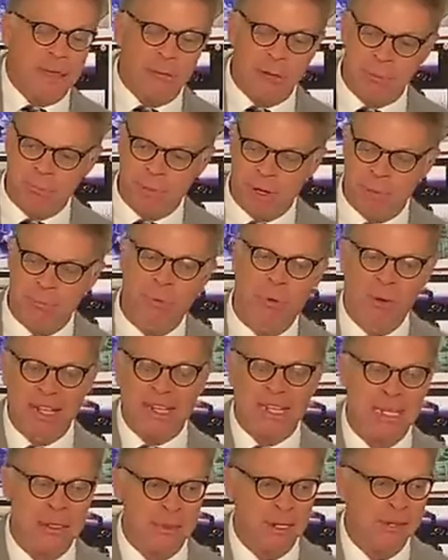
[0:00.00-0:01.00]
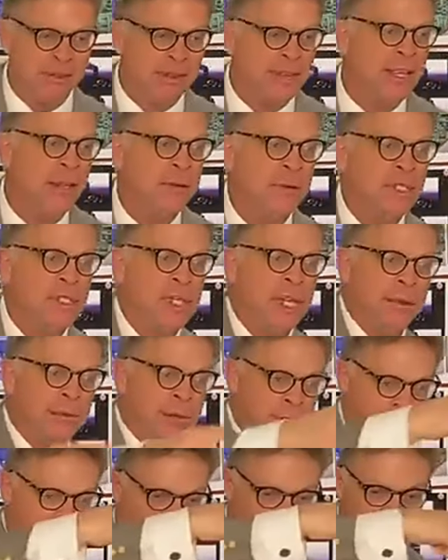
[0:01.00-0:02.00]
And they would put a point in the middle of it, and
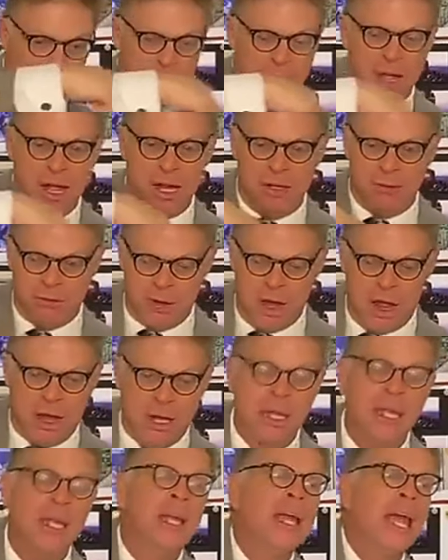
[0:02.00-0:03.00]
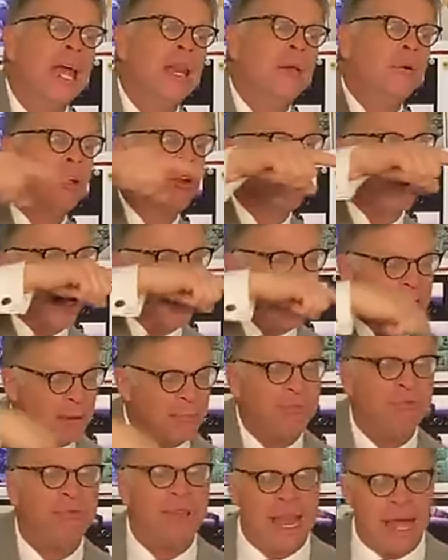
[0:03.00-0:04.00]
they, they would roll upon a rock, and it would
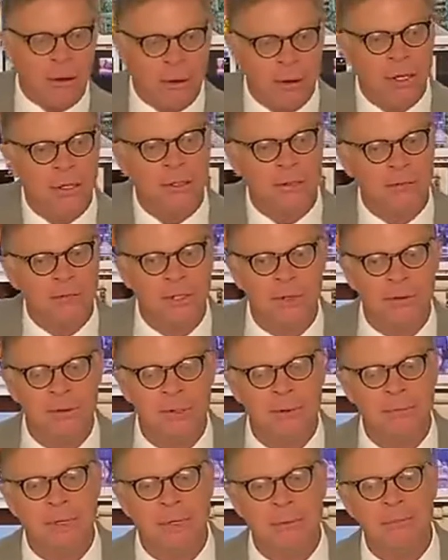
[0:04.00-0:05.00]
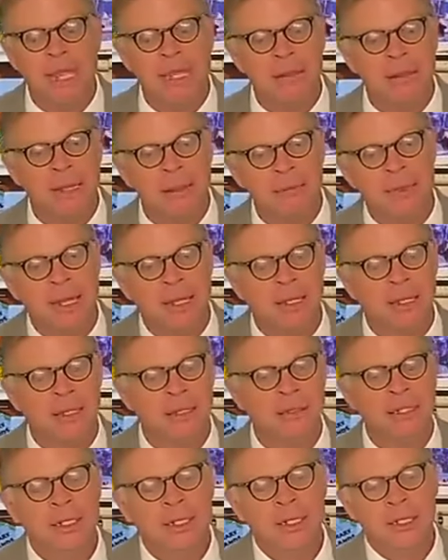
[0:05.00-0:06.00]
grind up flour, and, you know, and they'd make, they
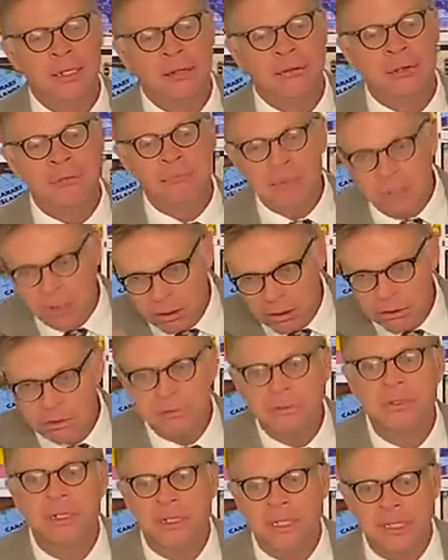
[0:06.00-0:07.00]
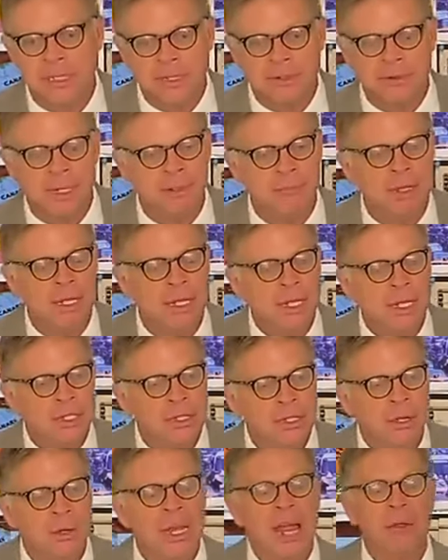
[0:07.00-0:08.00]
make a, they would mill goodies, right?
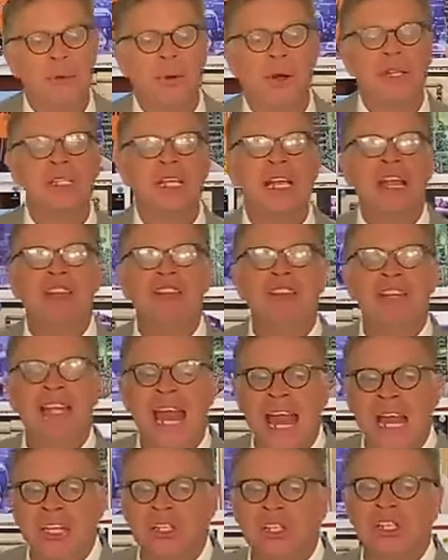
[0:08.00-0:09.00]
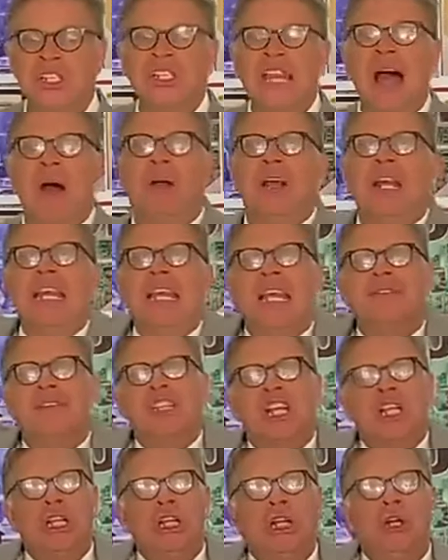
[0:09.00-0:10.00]
So in other words, the angel is now going to
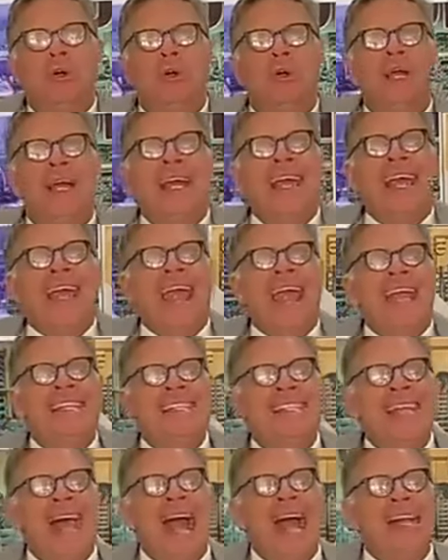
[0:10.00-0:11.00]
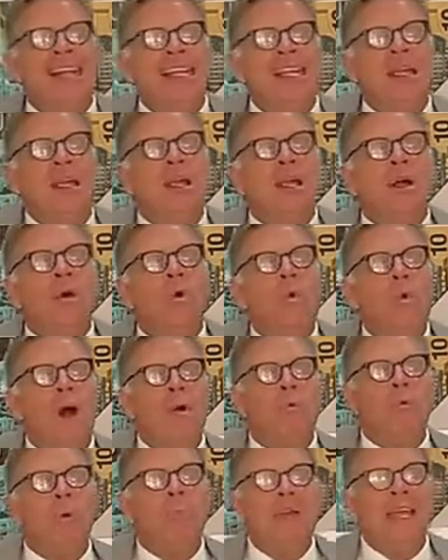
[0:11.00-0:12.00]
give us a clue exactly
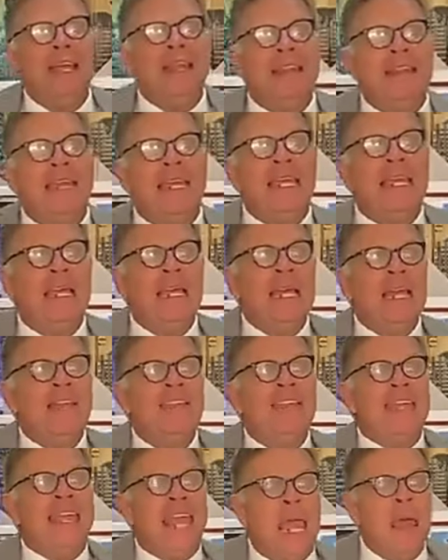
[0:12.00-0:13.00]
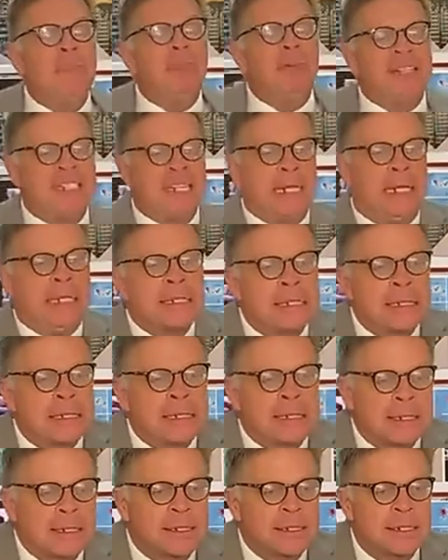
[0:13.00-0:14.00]
what will be the, the
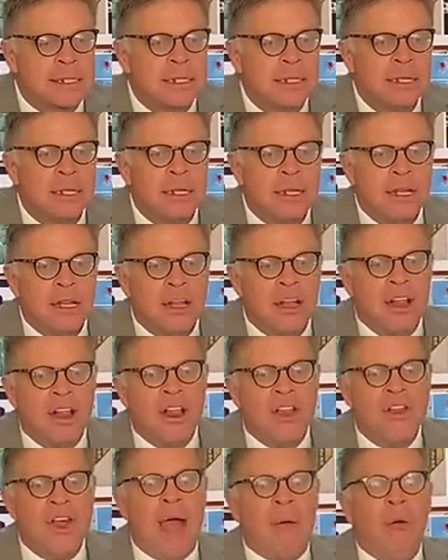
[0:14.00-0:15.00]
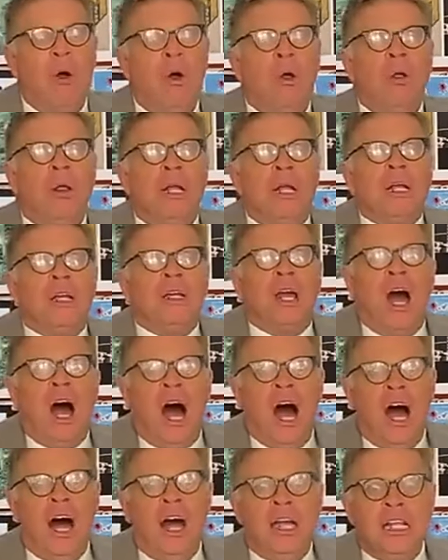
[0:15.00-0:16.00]
impetus that will
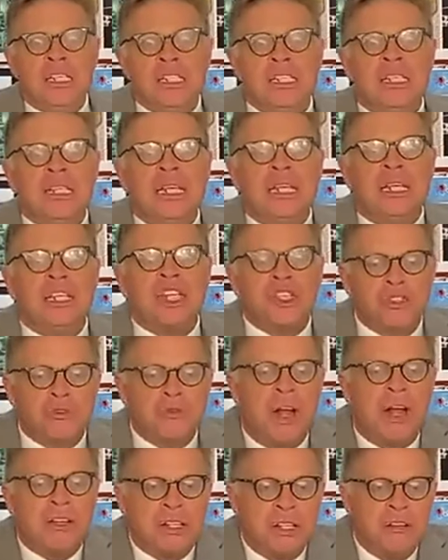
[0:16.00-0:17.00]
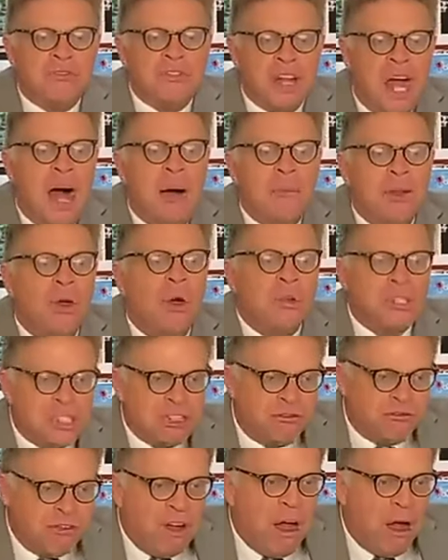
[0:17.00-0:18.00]
cause the destructive
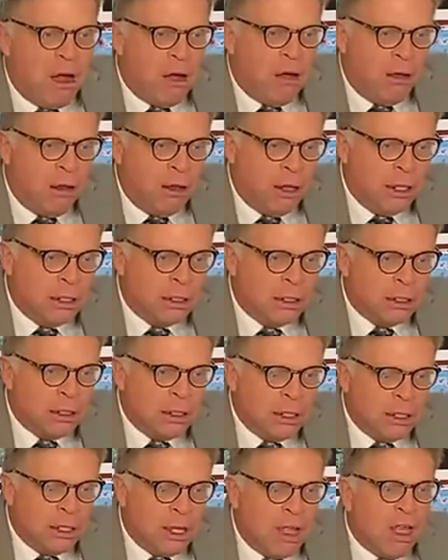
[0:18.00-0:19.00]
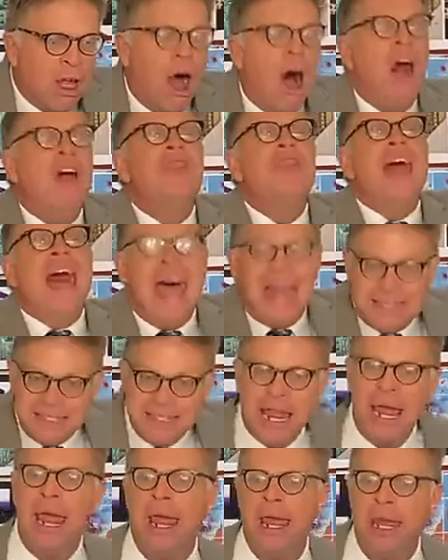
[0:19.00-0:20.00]
dominoes to fall on
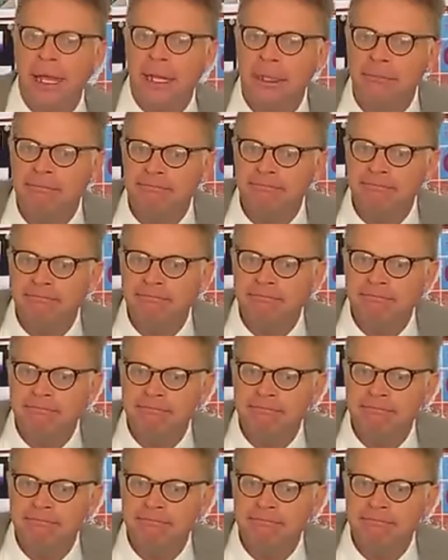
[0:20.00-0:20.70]
that day.